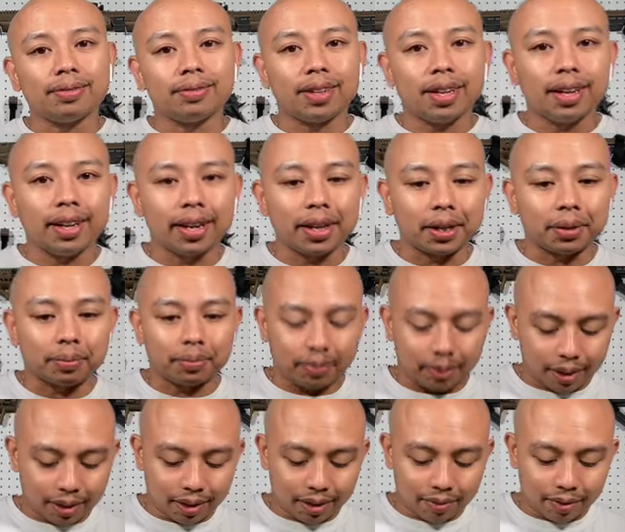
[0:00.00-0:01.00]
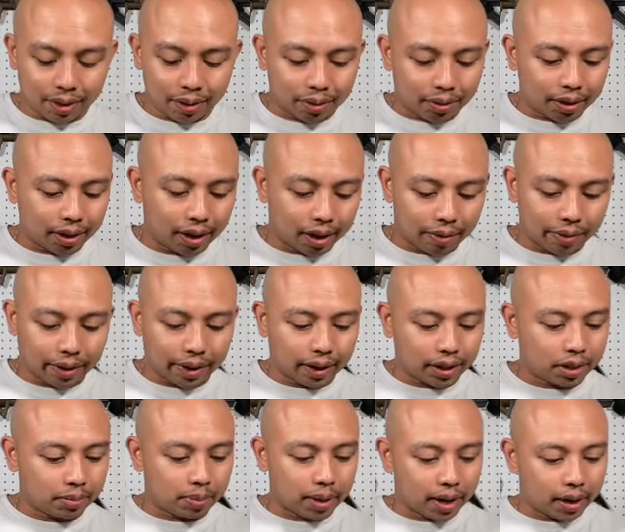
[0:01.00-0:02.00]
I like them. I never knew that I would like
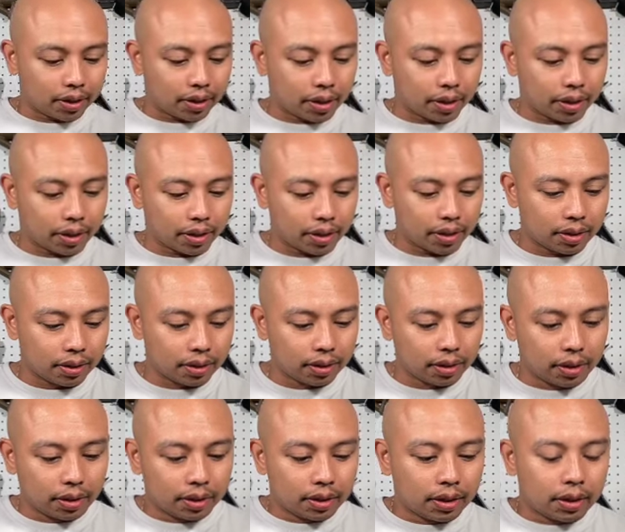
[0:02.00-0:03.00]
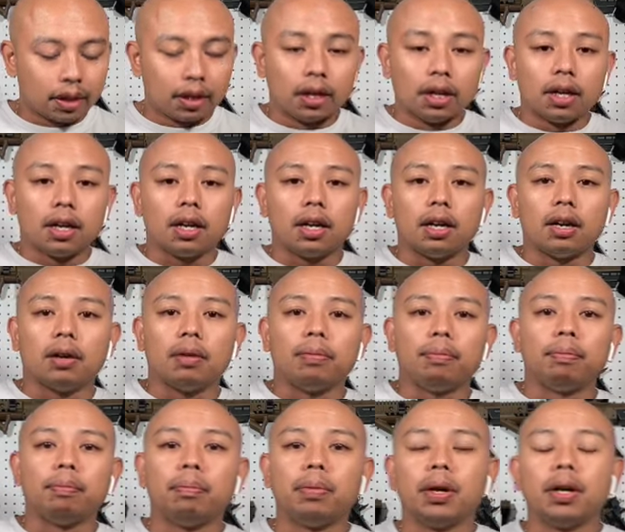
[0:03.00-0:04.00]
splatter targets.
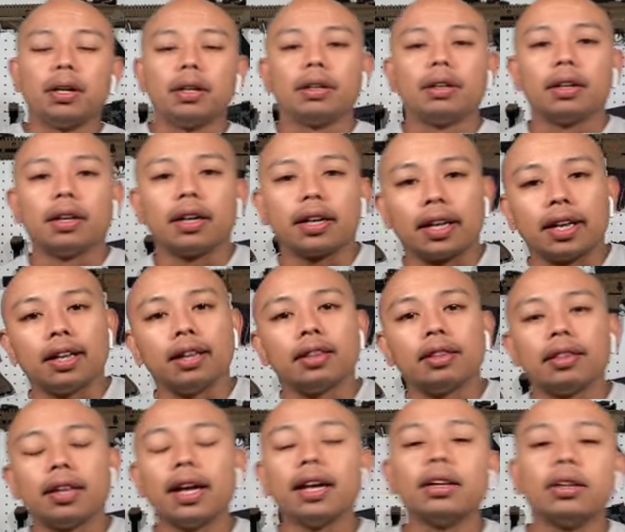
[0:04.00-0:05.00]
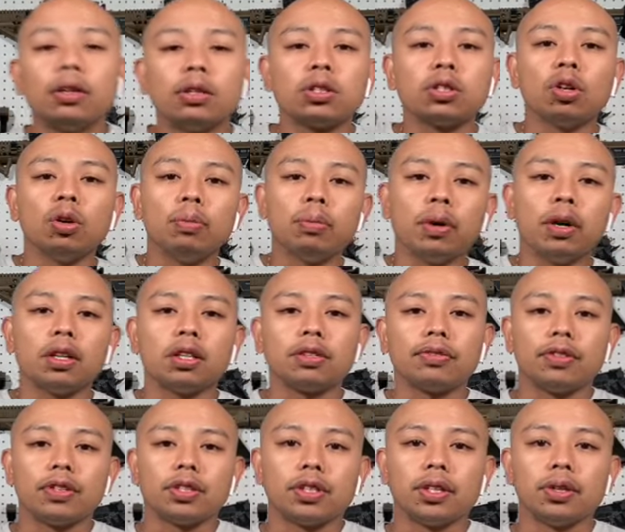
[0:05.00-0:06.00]
But again, thank you so much
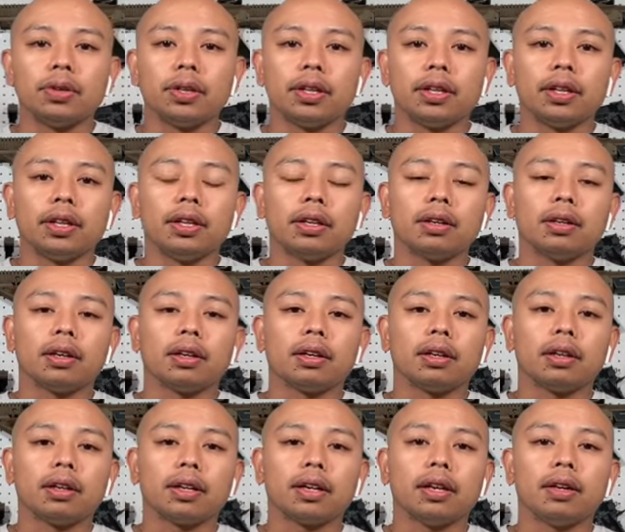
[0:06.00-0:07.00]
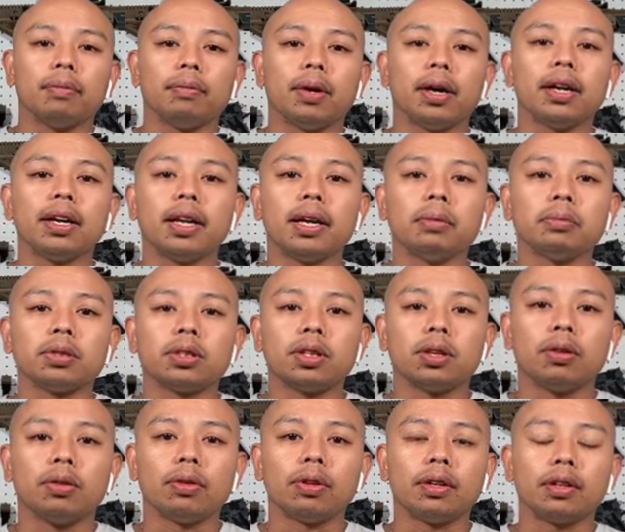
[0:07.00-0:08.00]
for tuning in. Again, my name's
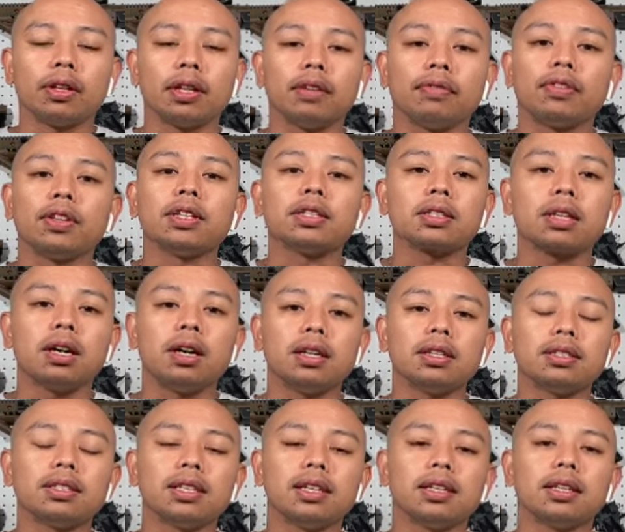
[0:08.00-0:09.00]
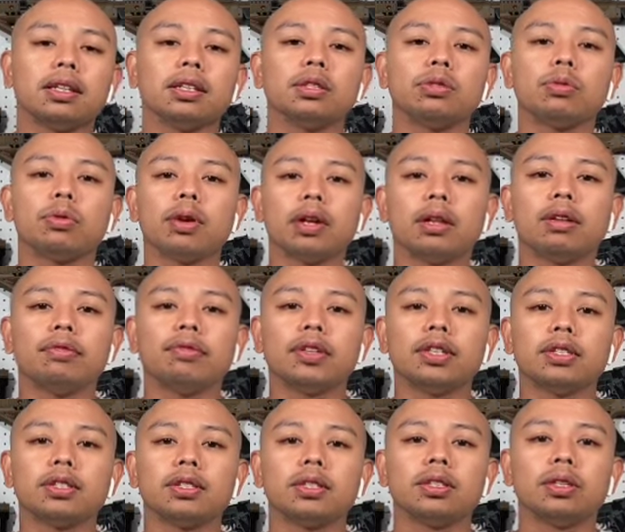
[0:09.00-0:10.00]
Tony. If this content is
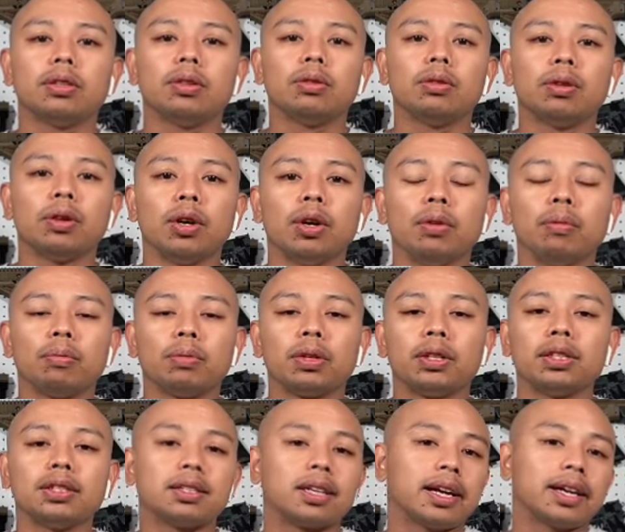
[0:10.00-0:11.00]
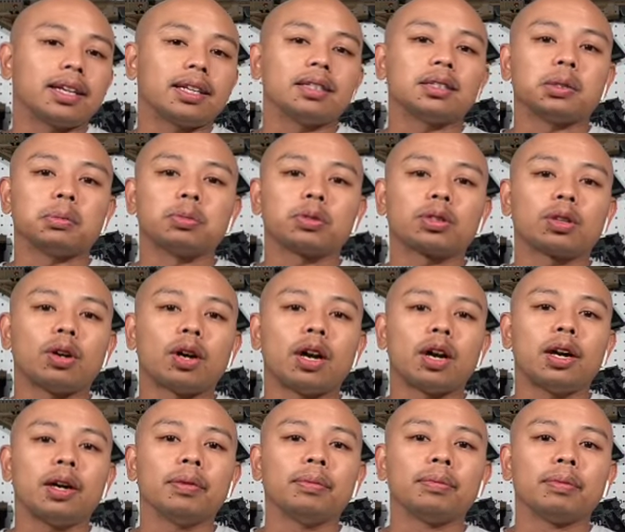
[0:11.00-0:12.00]
relevant to you, please like and
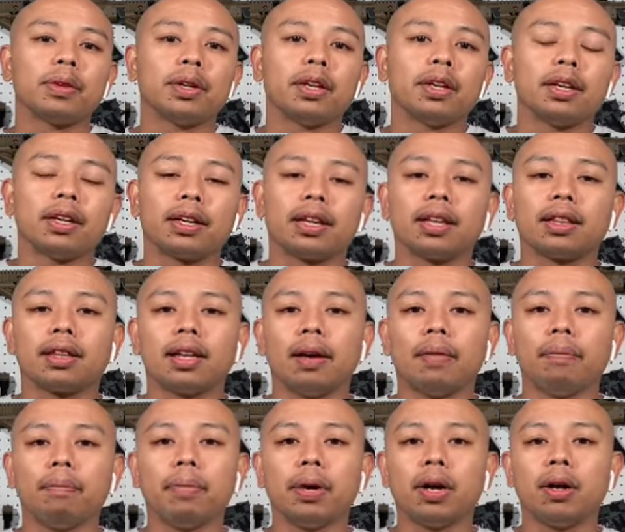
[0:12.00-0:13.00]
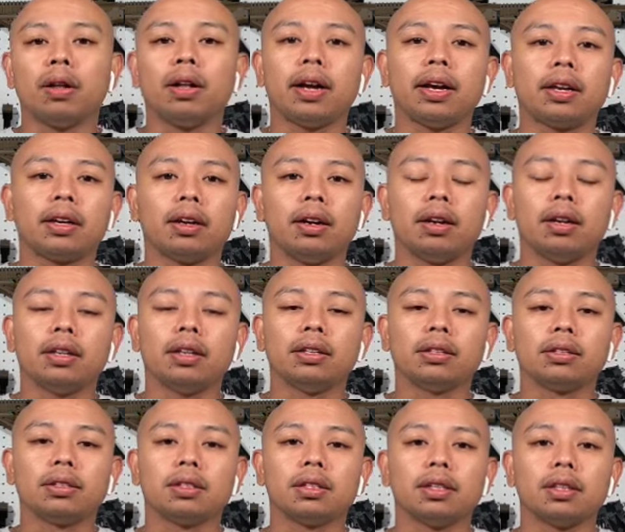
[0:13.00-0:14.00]
subscribe. Get that bell icon
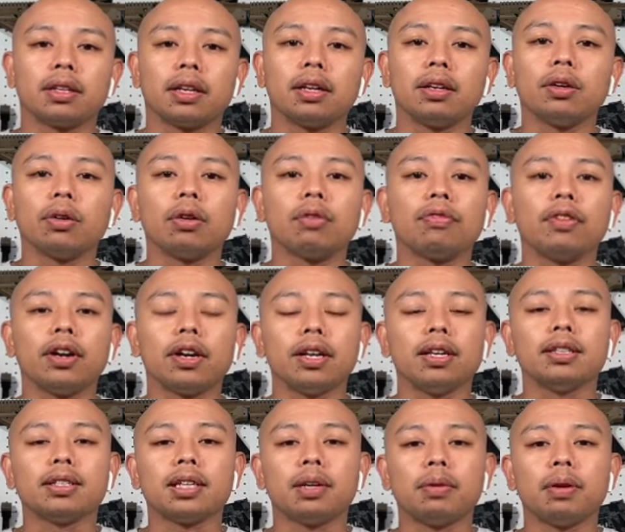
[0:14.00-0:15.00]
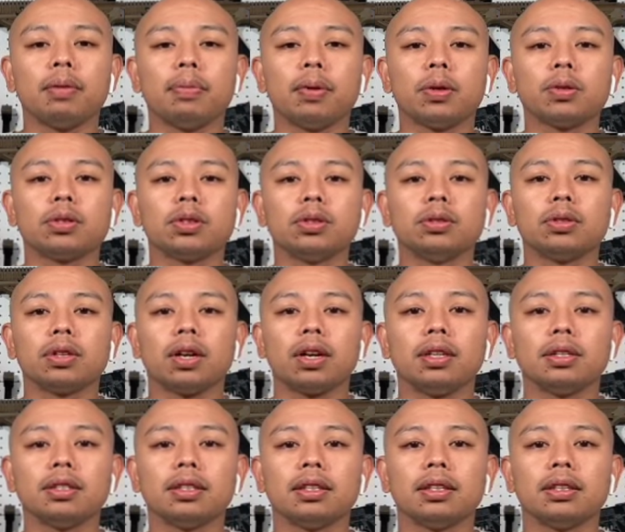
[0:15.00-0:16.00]
to get notified anytime I post new
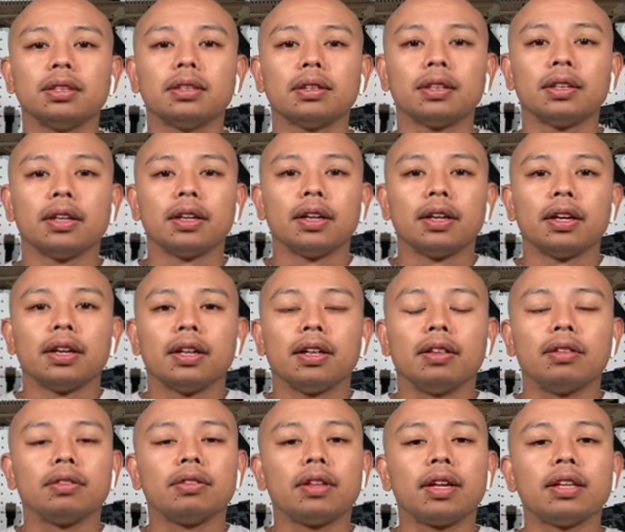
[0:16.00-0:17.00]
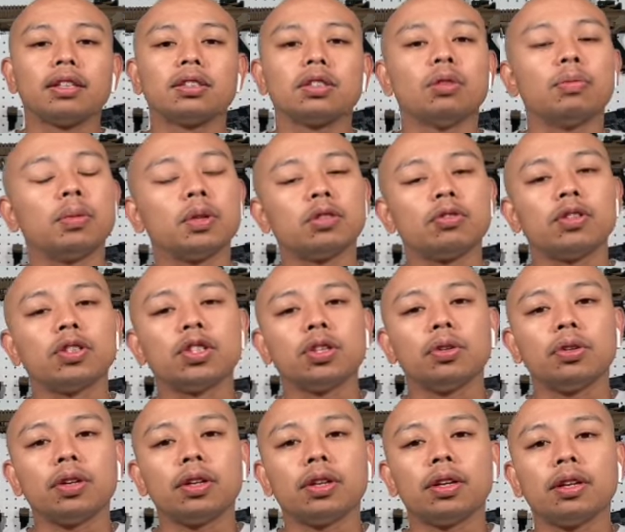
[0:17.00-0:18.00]
content. And thanks so much for
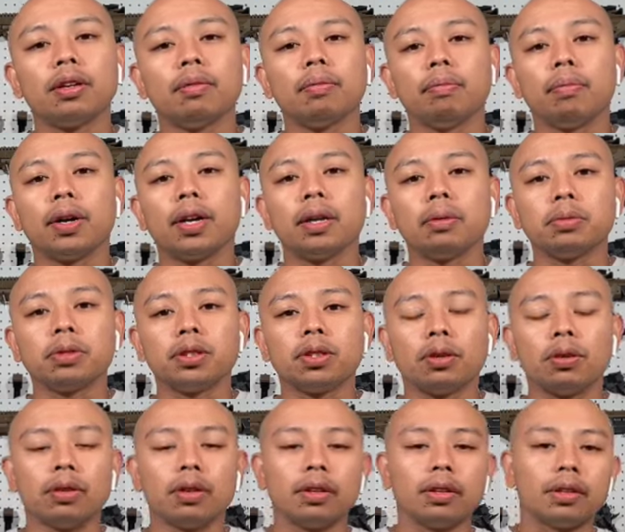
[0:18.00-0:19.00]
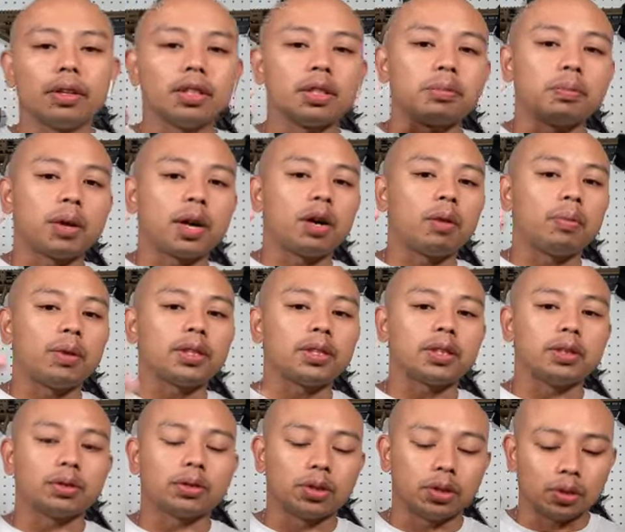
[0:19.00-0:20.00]
tuning in. My name's Tony. This is Powered by
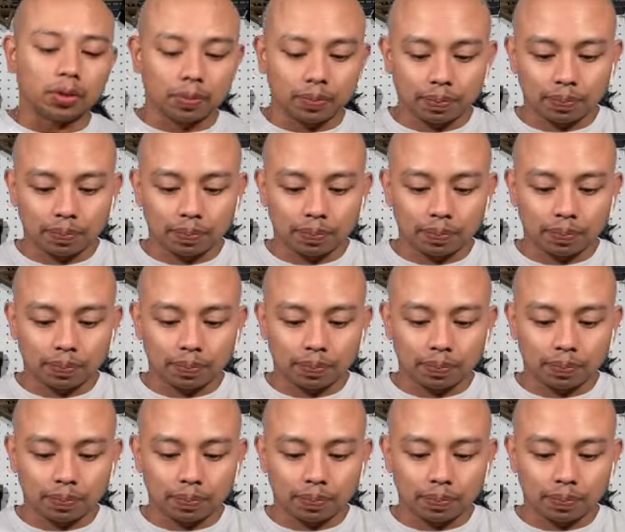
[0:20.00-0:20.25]
CO2.